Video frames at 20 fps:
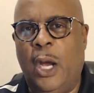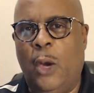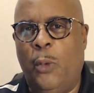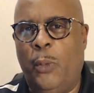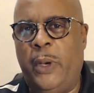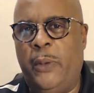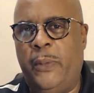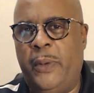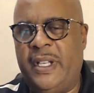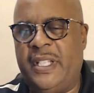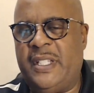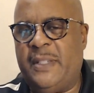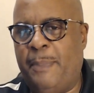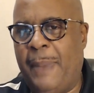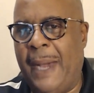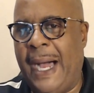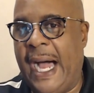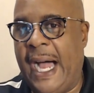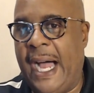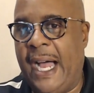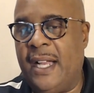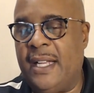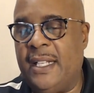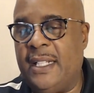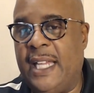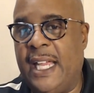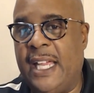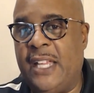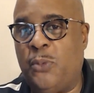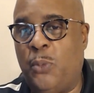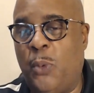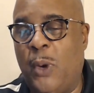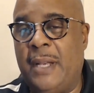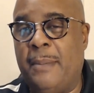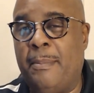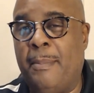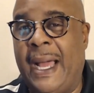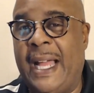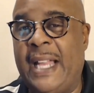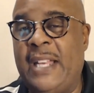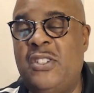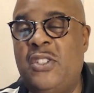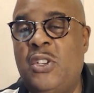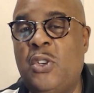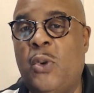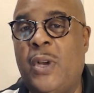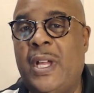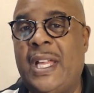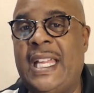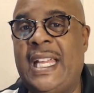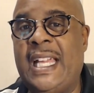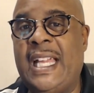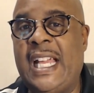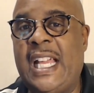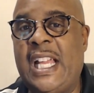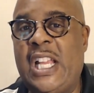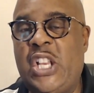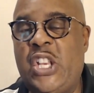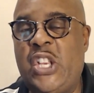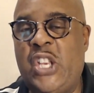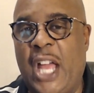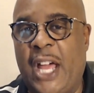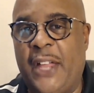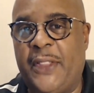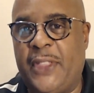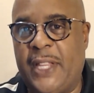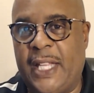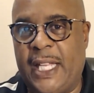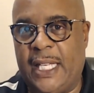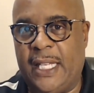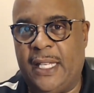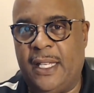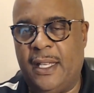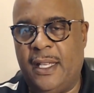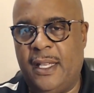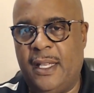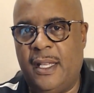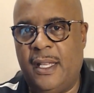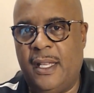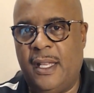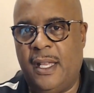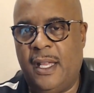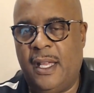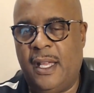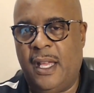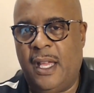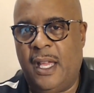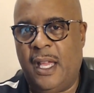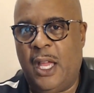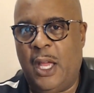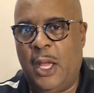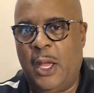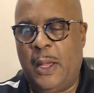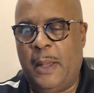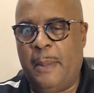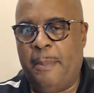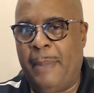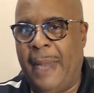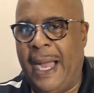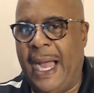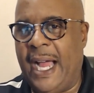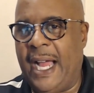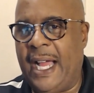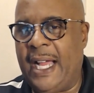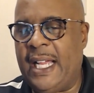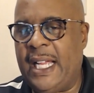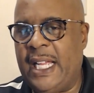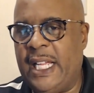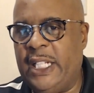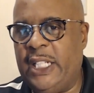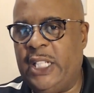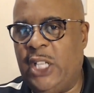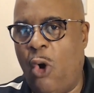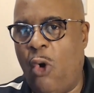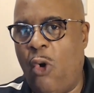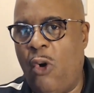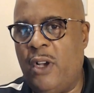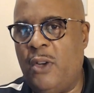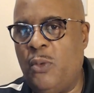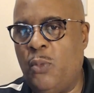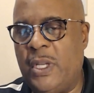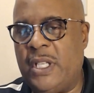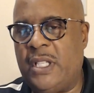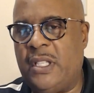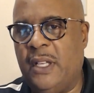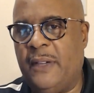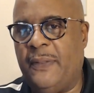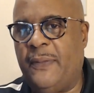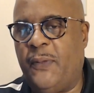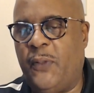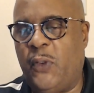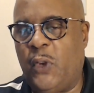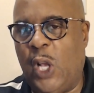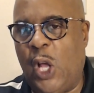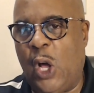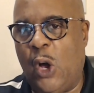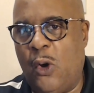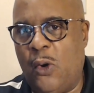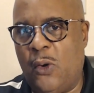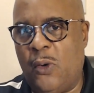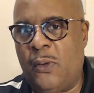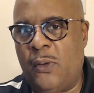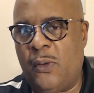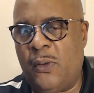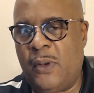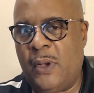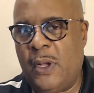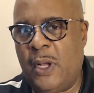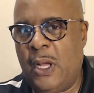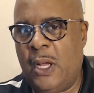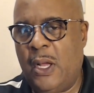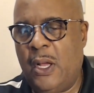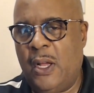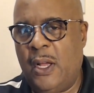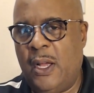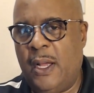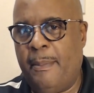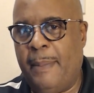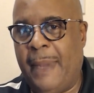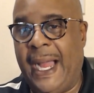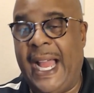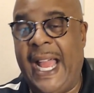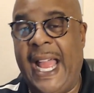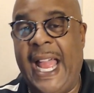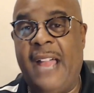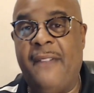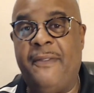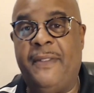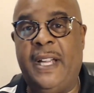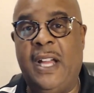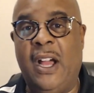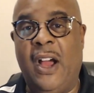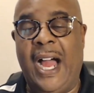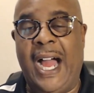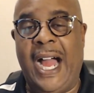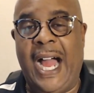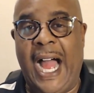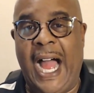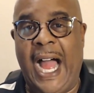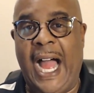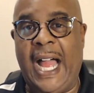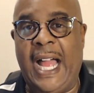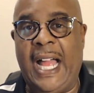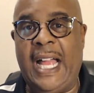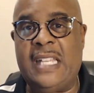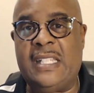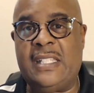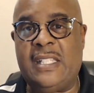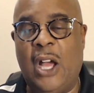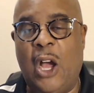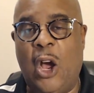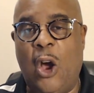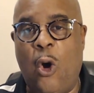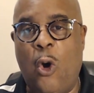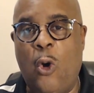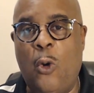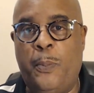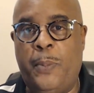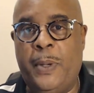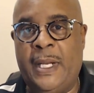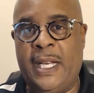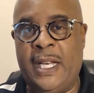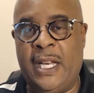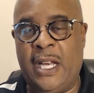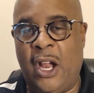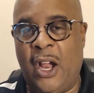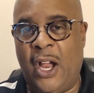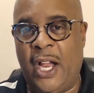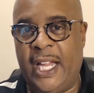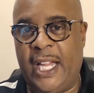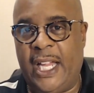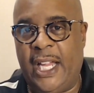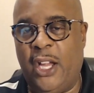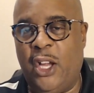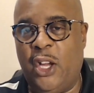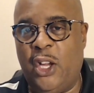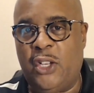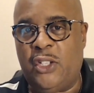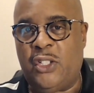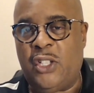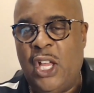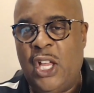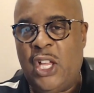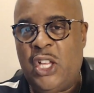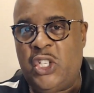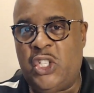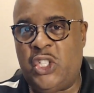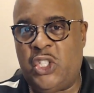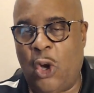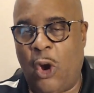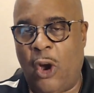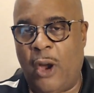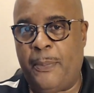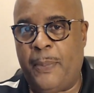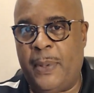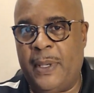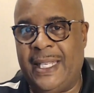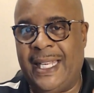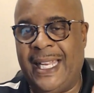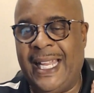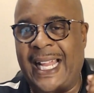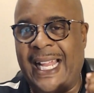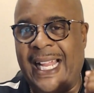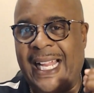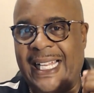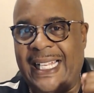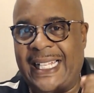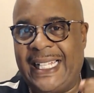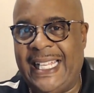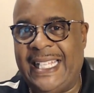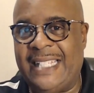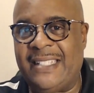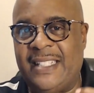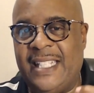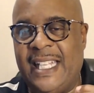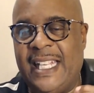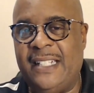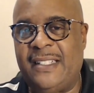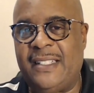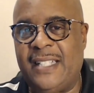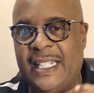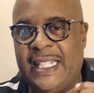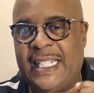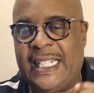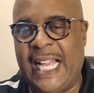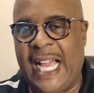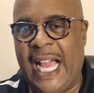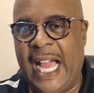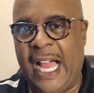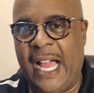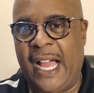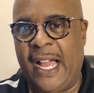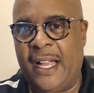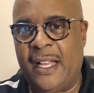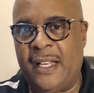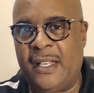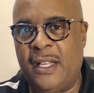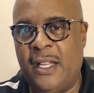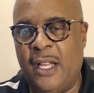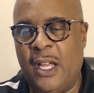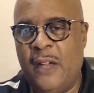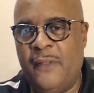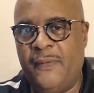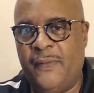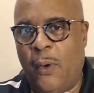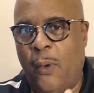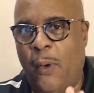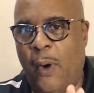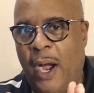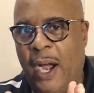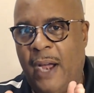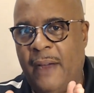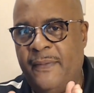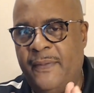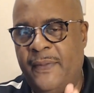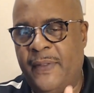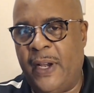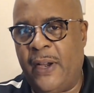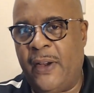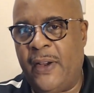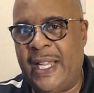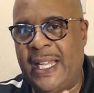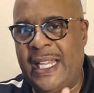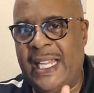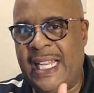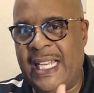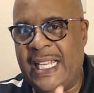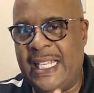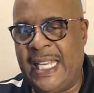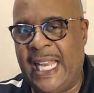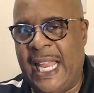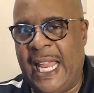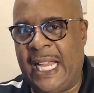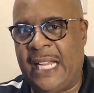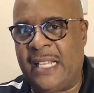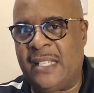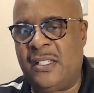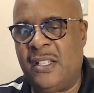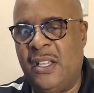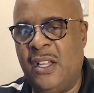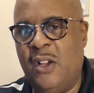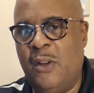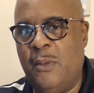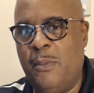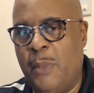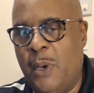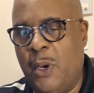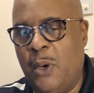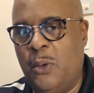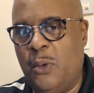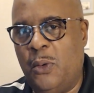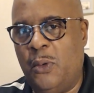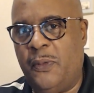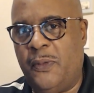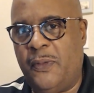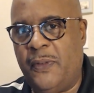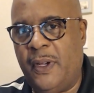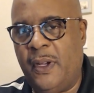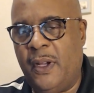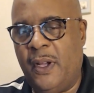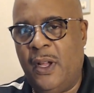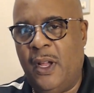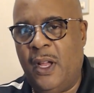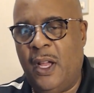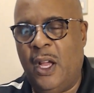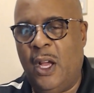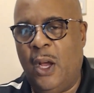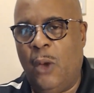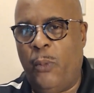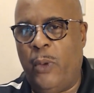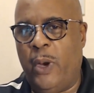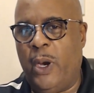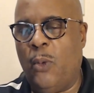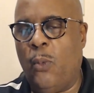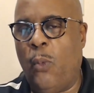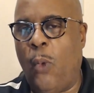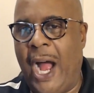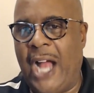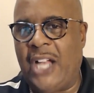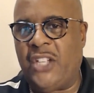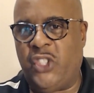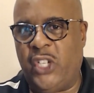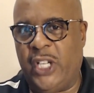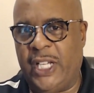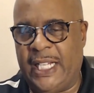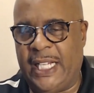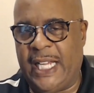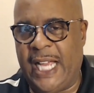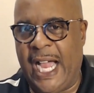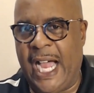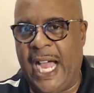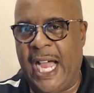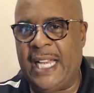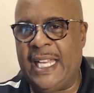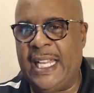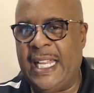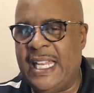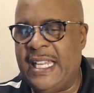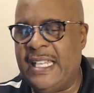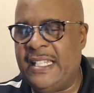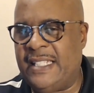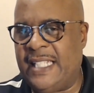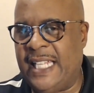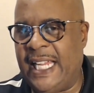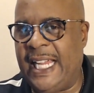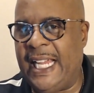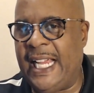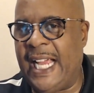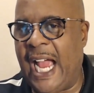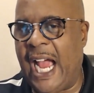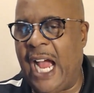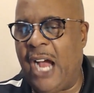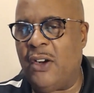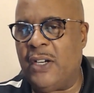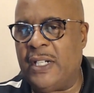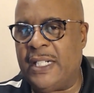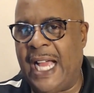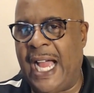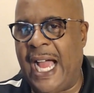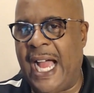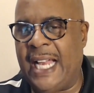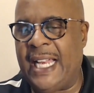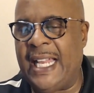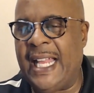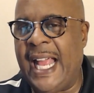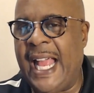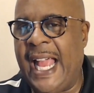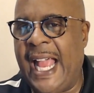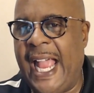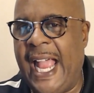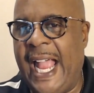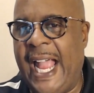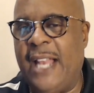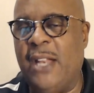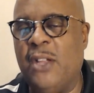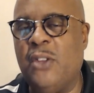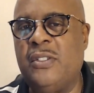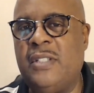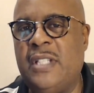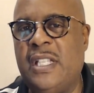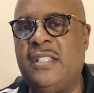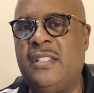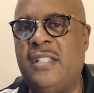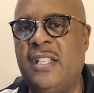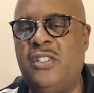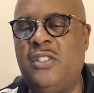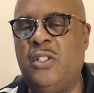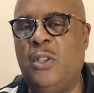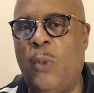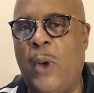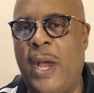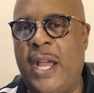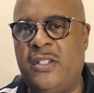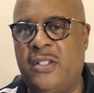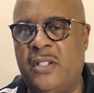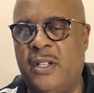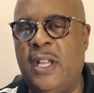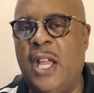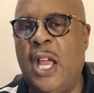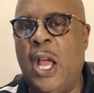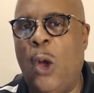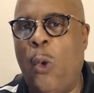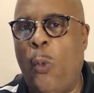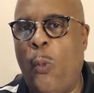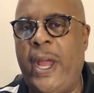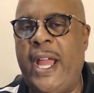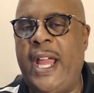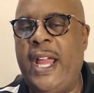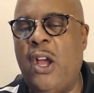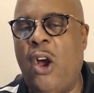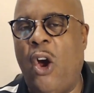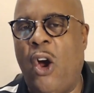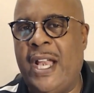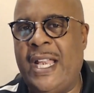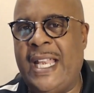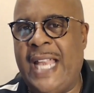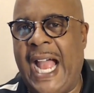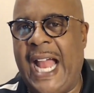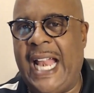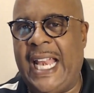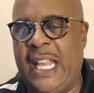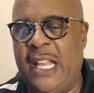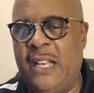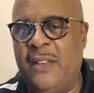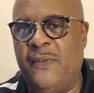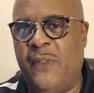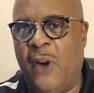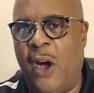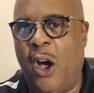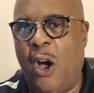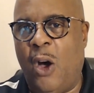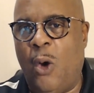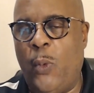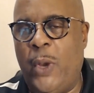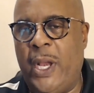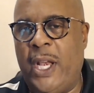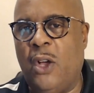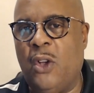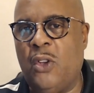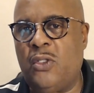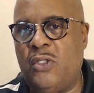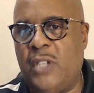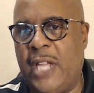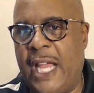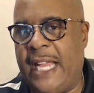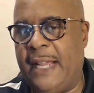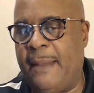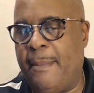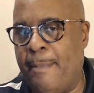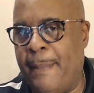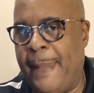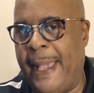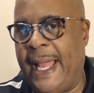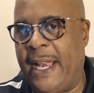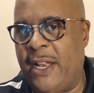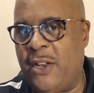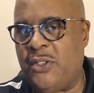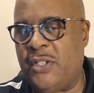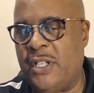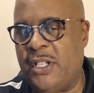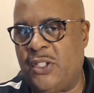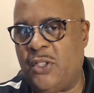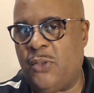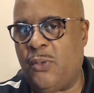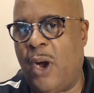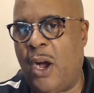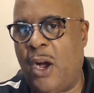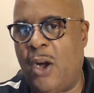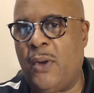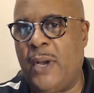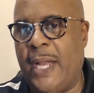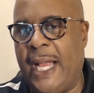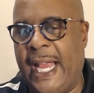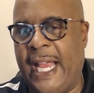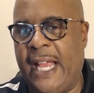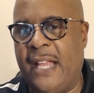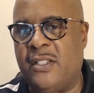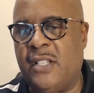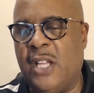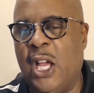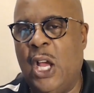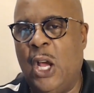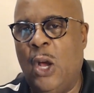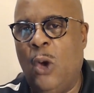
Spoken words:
We respond, guess what, by doing nothing, by going with the flow, by having our eyes open and our ears sharpened, listening to God for our very next move. We are watching God, seeing how God handles the situation. We are not involved. We don't take matters into our own hands.